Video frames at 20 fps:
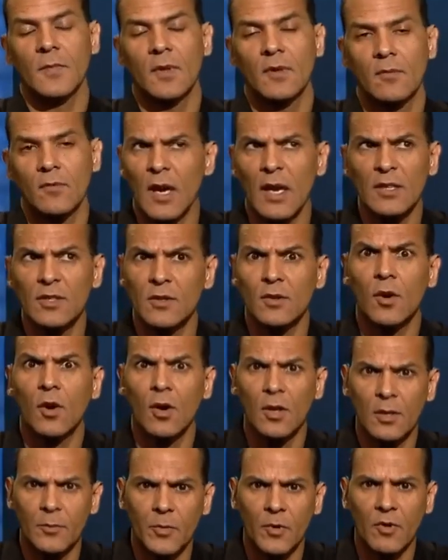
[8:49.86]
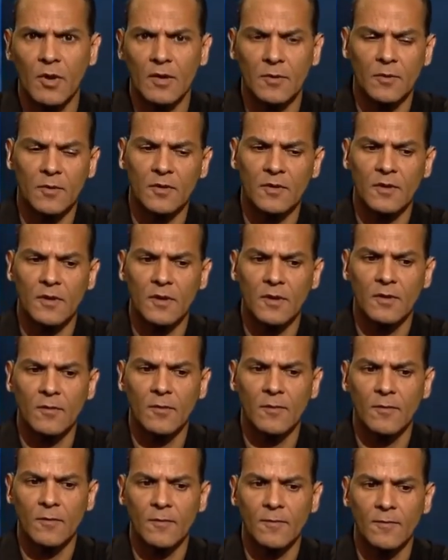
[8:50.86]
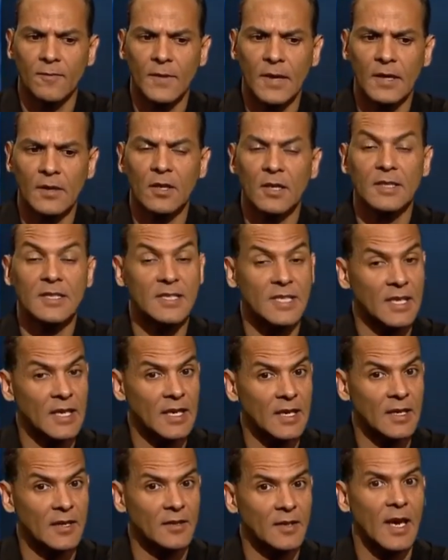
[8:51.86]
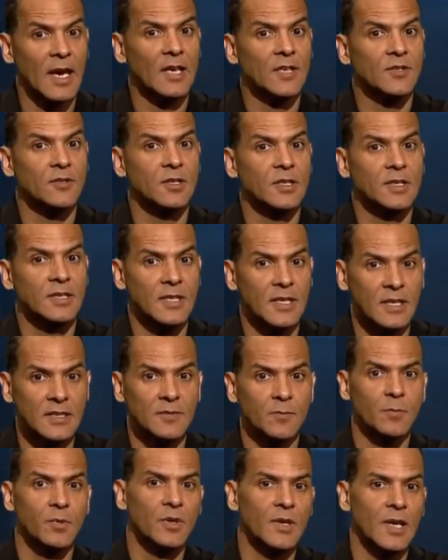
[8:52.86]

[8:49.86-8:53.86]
actually all the programs, because Final Cut 10 actually does put